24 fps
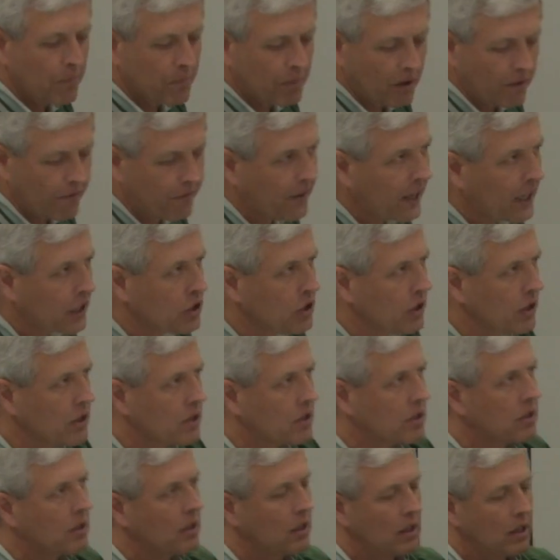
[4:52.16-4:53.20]

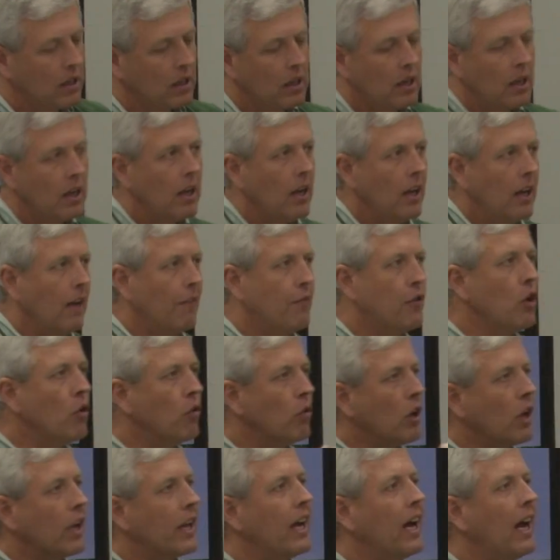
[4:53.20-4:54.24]
imperfections, if you
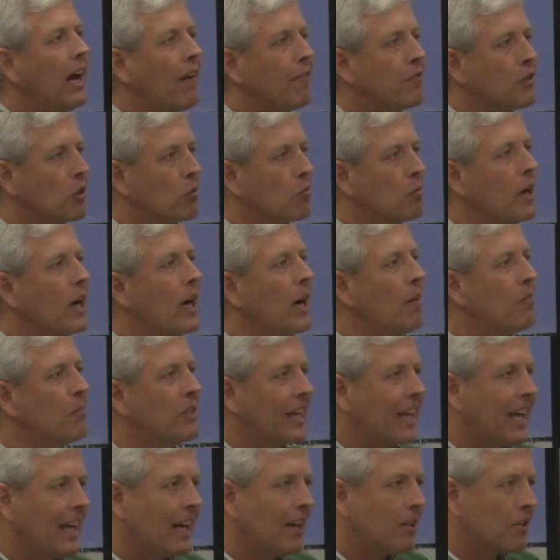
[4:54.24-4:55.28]
really have to rub
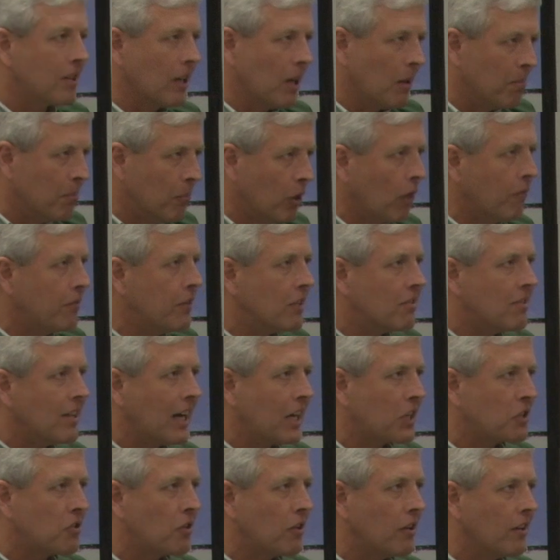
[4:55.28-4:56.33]
to get it to move the
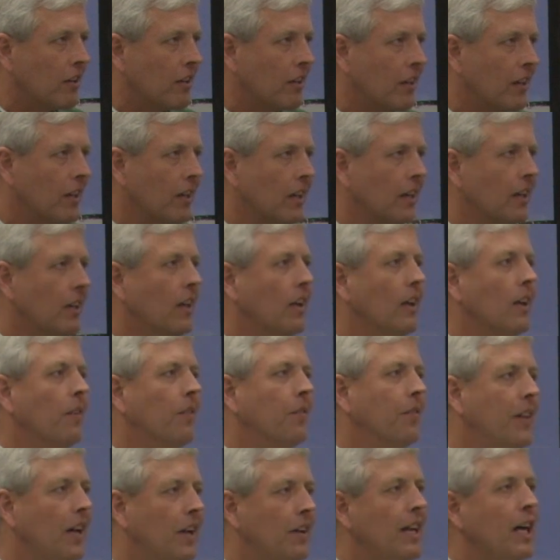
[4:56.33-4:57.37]
texture,
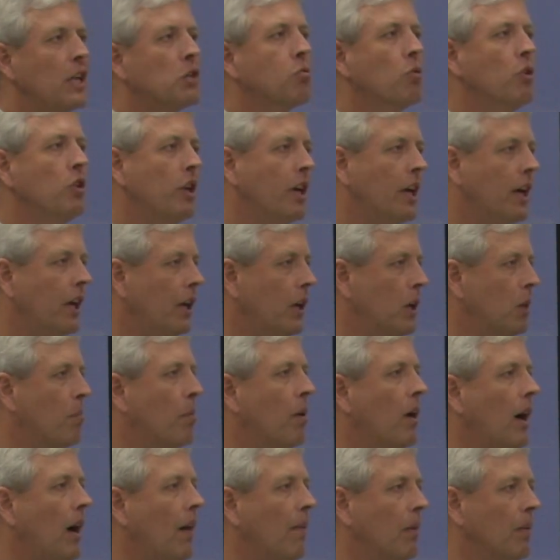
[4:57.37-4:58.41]
then that's when you get into
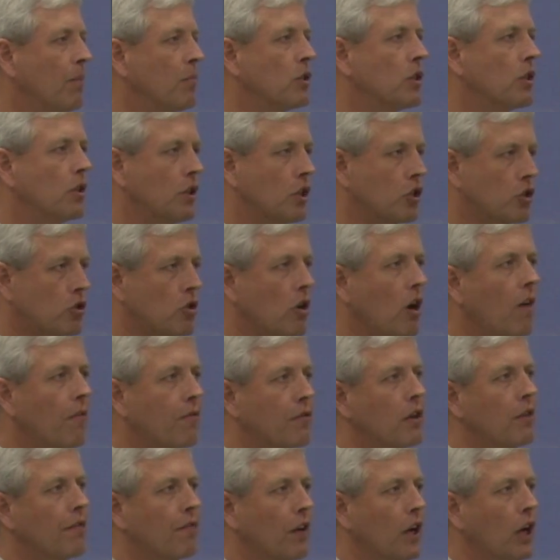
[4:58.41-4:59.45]
problems. The
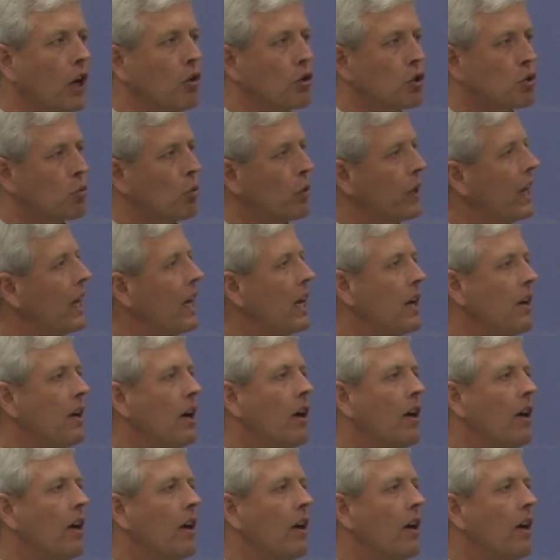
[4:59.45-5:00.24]
softer floats will get in